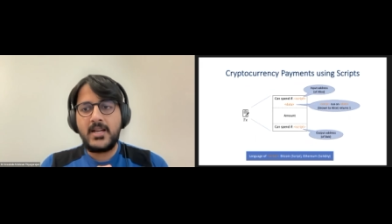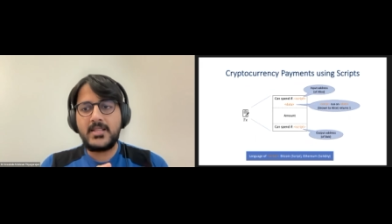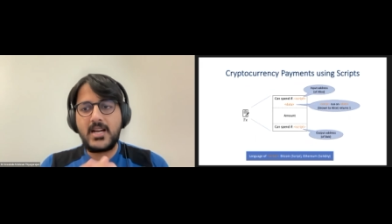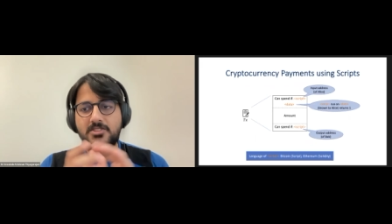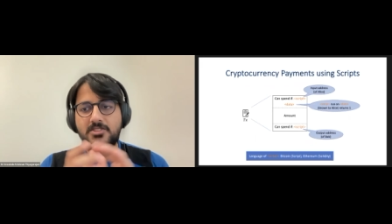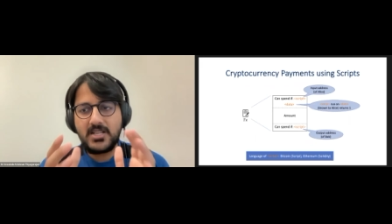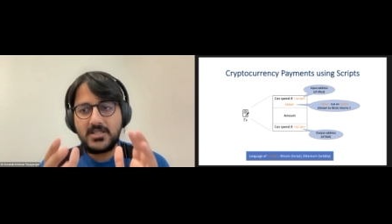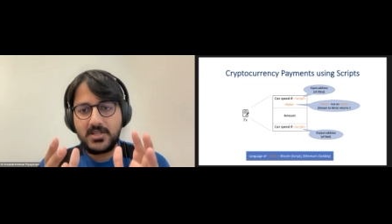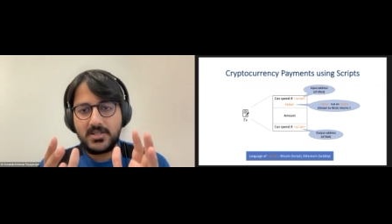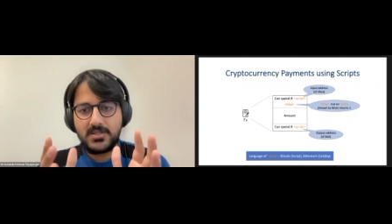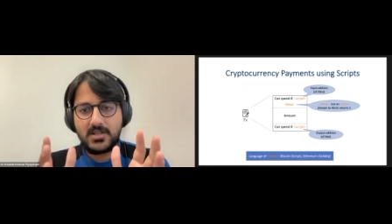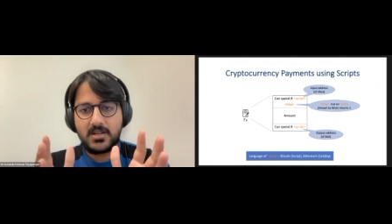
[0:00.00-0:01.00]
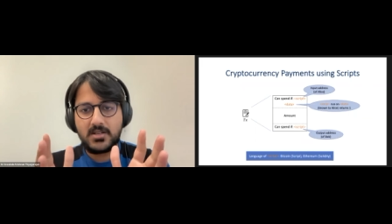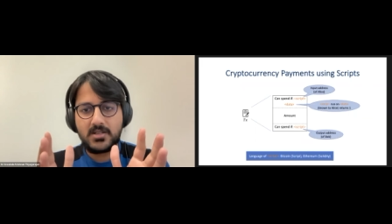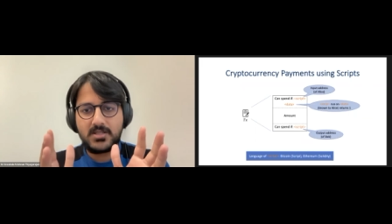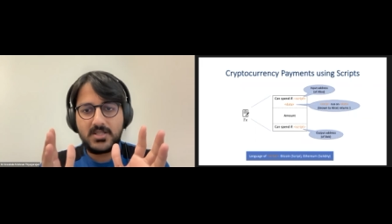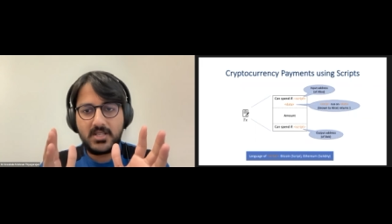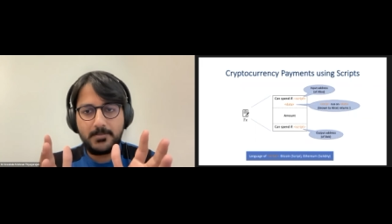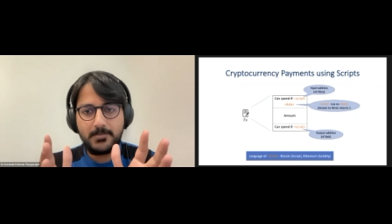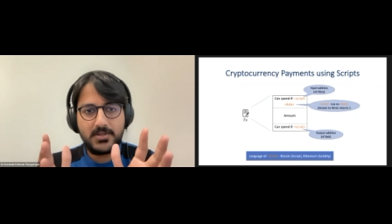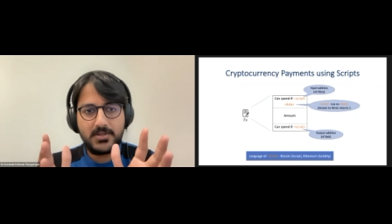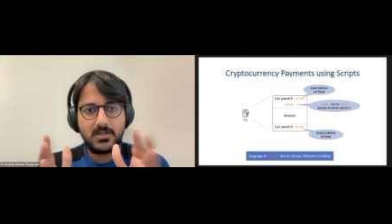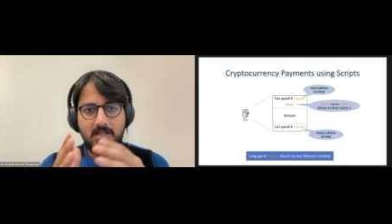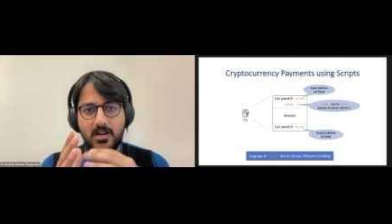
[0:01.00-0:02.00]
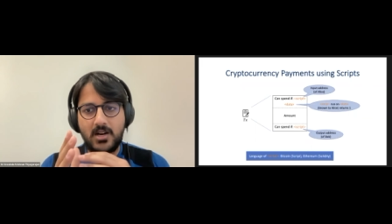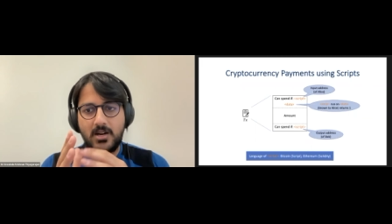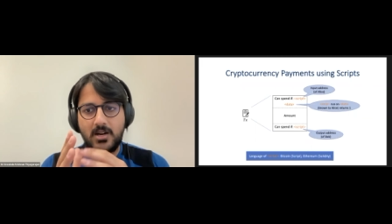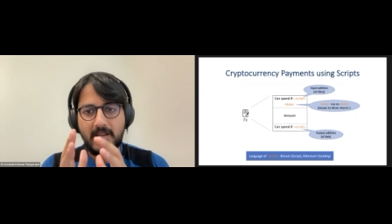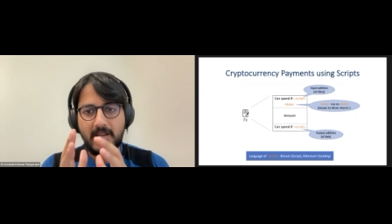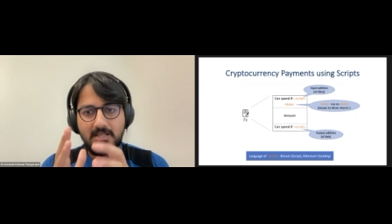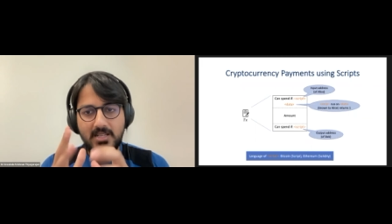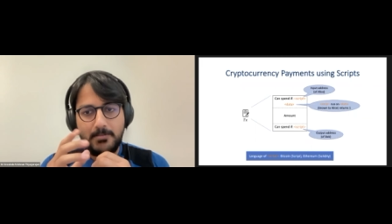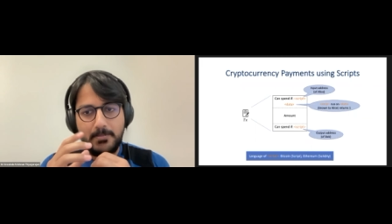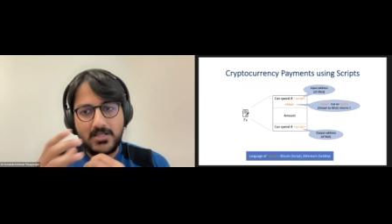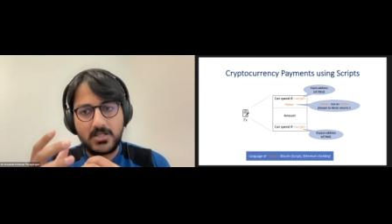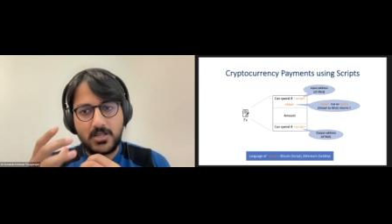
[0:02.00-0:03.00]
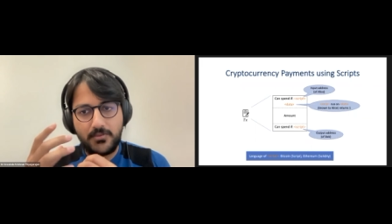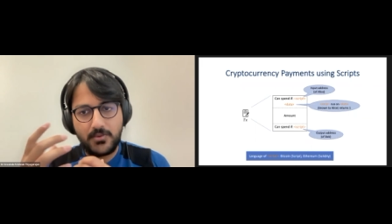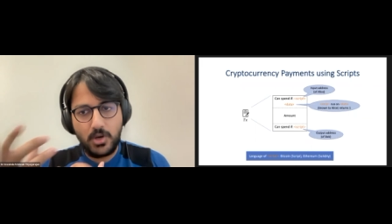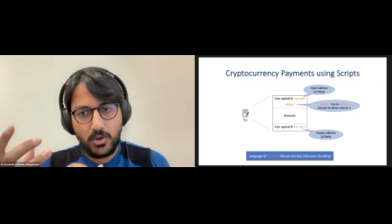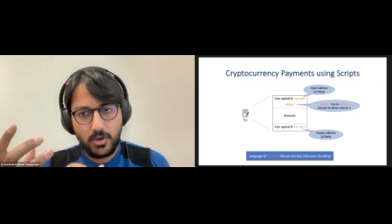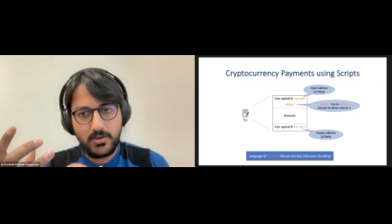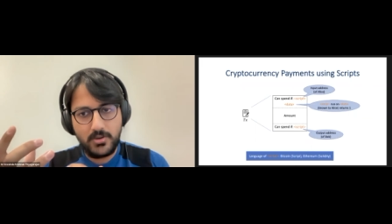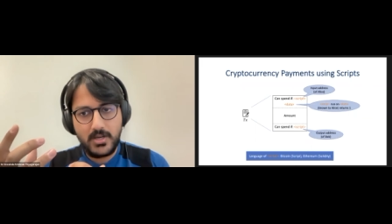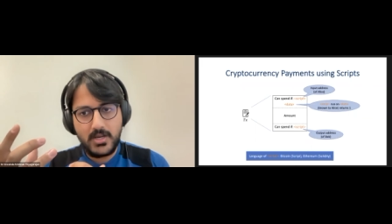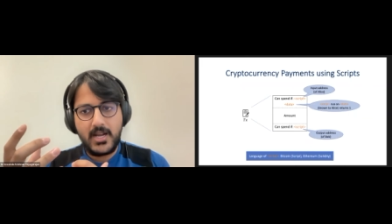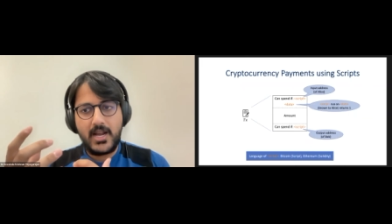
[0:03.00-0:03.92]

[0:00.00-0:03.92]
The addresses are scripts that are basically pieces of code,